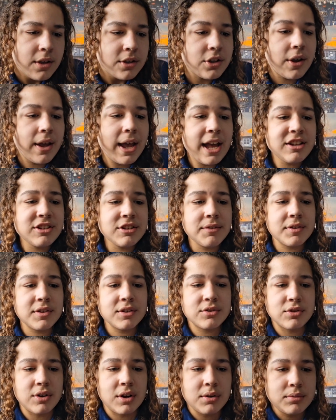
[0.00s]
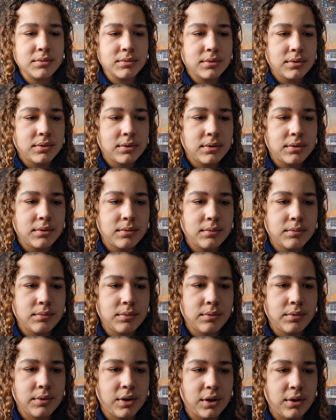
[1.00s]
So air traffic control
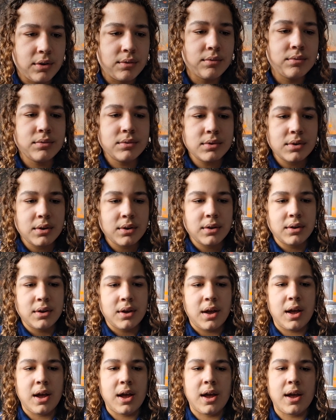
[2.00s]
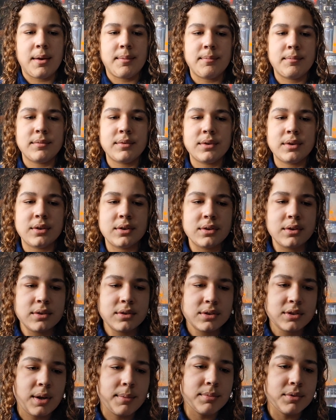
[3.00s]
will use
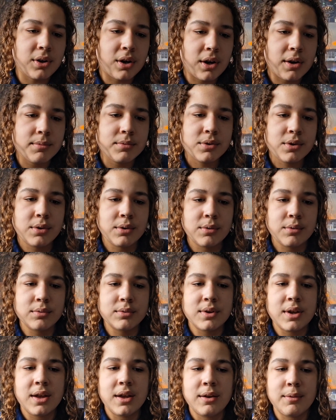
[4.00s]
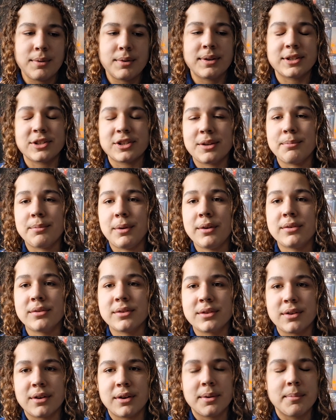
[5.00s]
sometimes called, well, actually
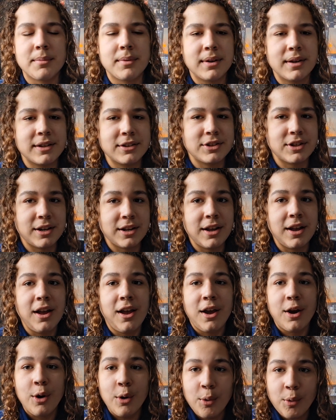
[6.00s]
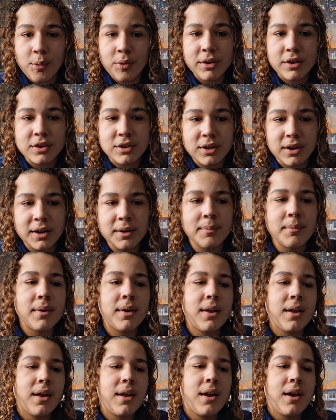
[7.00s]
most of the time, actually all the time,
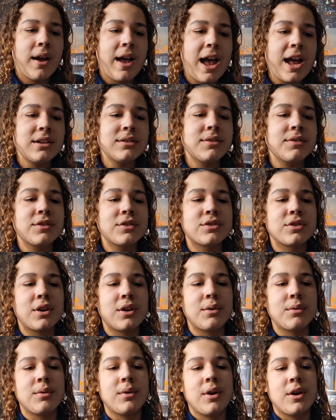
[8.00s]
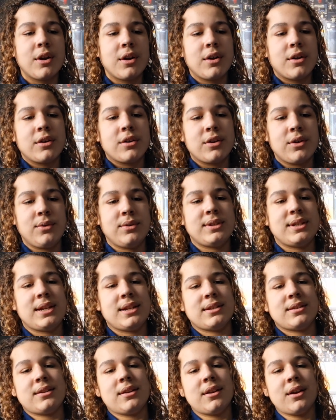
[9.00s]
air traffic control
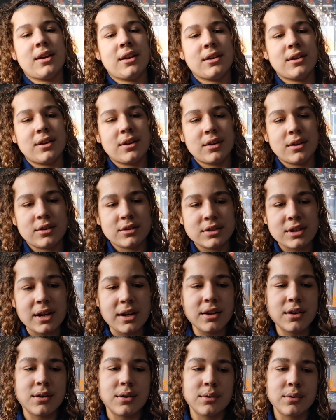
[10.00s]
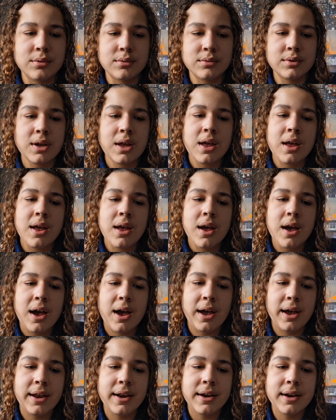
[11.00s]
uses something called
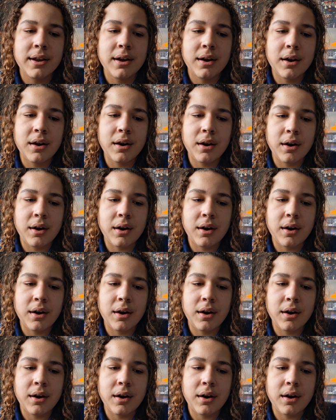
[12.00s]
an